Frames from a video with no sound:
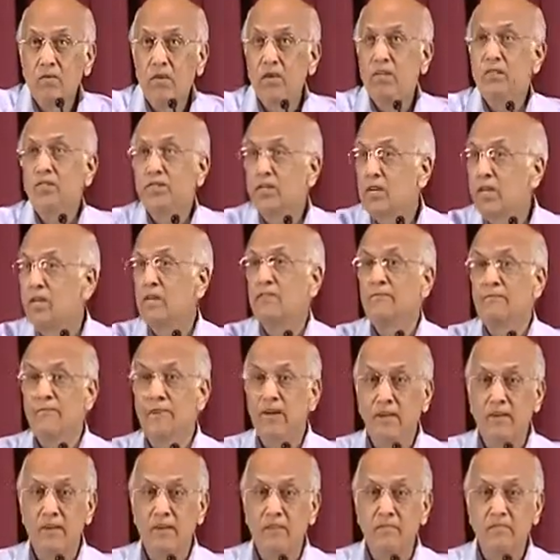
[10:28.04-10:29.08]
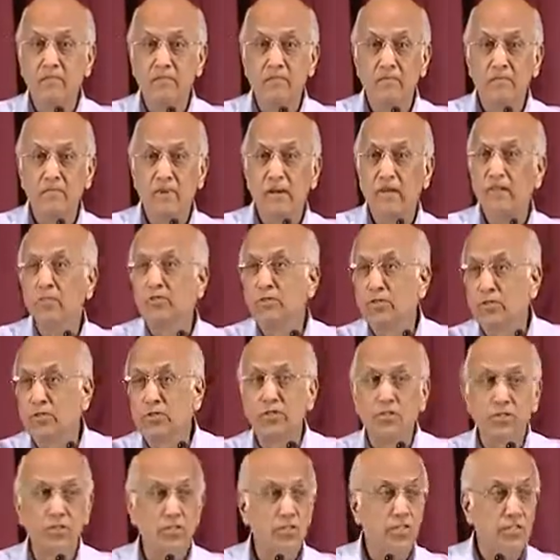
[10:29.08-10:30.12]
Where shall I find him? I go
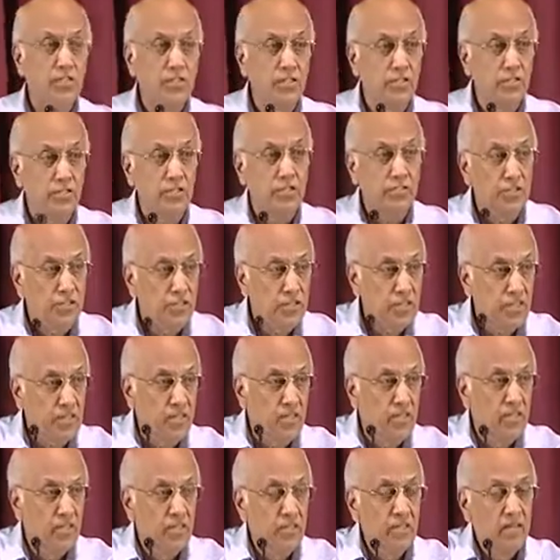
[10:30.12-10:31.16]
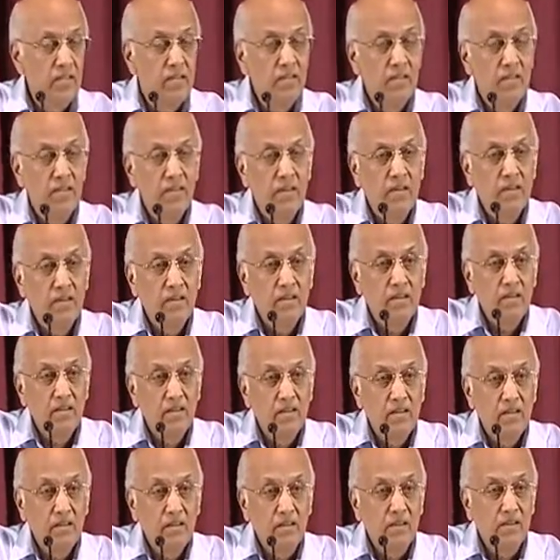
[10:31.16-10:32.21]
searching and searching."
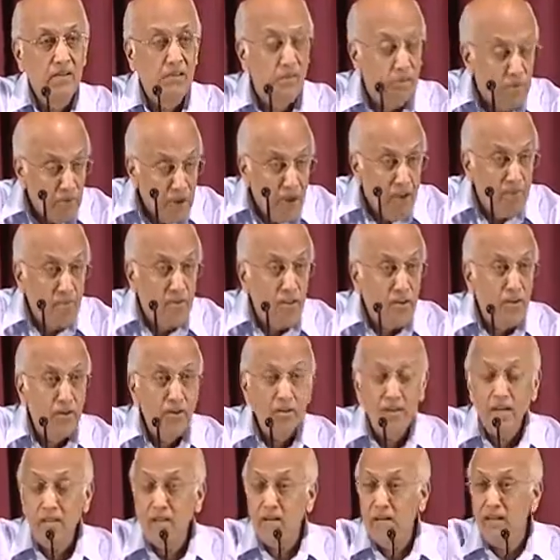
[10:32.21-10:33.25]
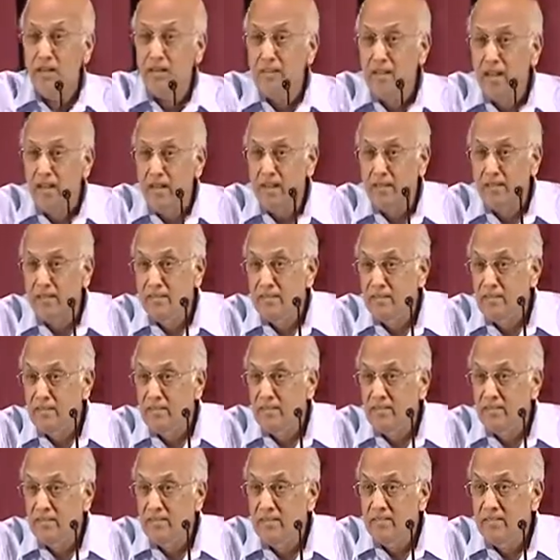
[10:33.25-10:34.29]
Do you have a longing like that
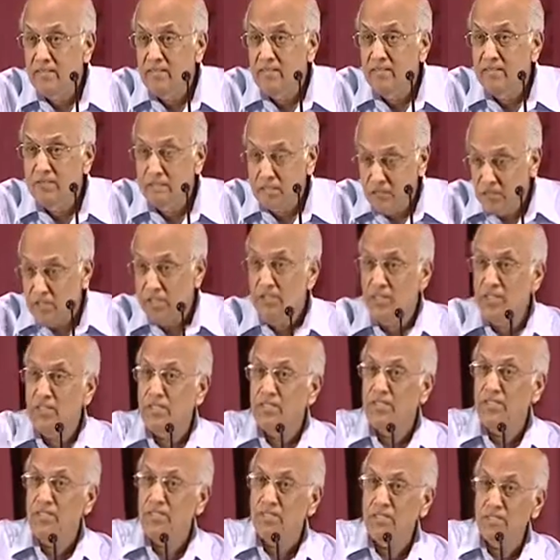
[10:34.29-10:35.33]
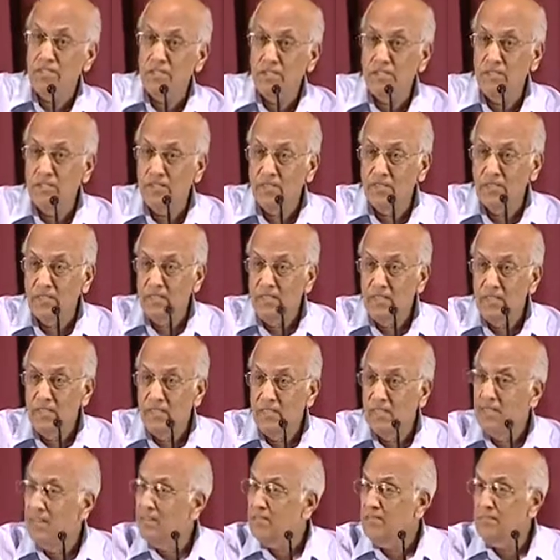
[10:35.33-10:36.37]
for Jesus?
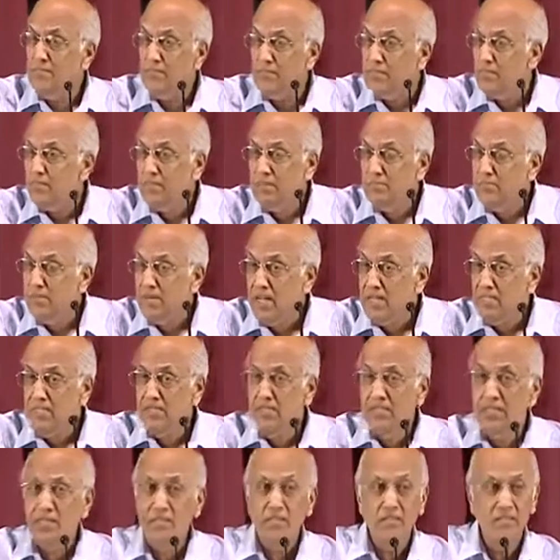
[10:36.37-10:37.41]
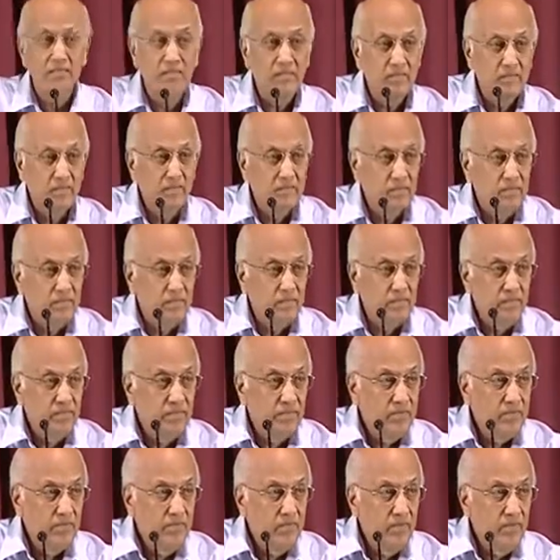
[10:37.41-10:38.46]
Not for some blessing,
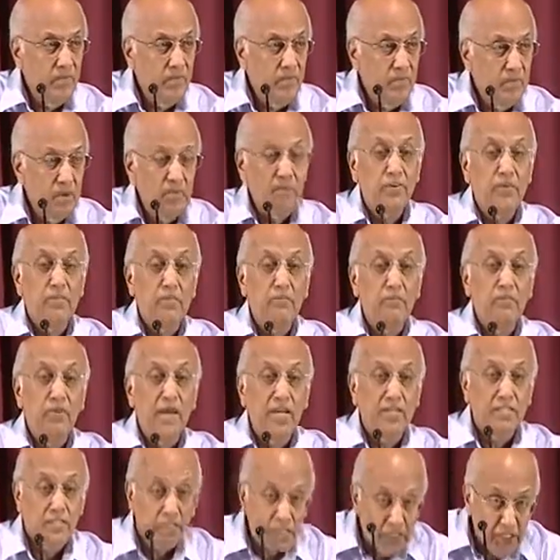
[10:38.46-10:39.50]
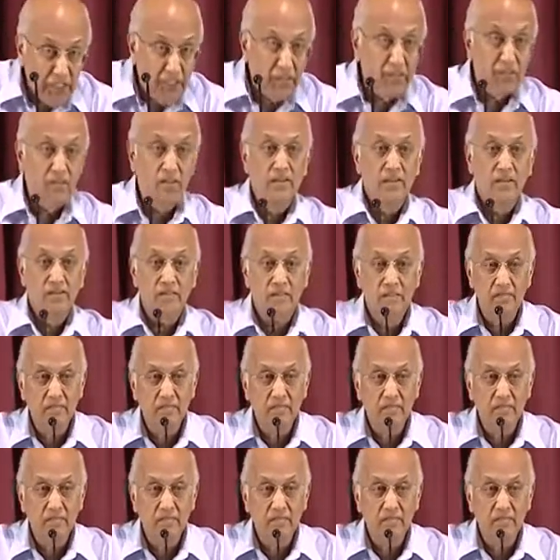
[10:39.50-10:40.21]
but for the blesser.